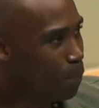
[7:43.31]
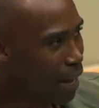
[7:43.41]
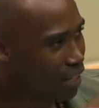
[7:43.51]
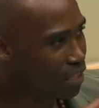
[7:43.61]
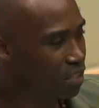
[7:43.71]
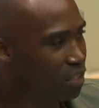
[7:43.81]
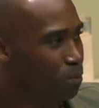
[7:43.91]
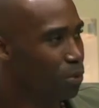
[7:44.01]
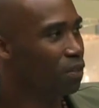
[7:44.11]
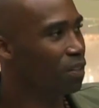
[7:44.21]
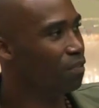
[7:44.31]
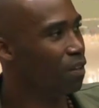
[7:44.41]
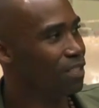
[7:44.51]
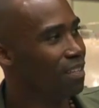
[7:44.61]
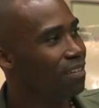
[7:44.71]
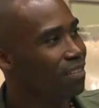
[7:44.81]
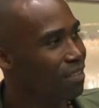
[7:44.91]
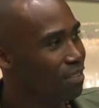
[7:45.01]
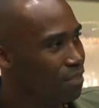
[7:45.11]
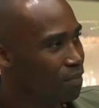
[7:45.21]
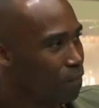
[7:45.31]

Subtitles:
back into the community of Los Angeles.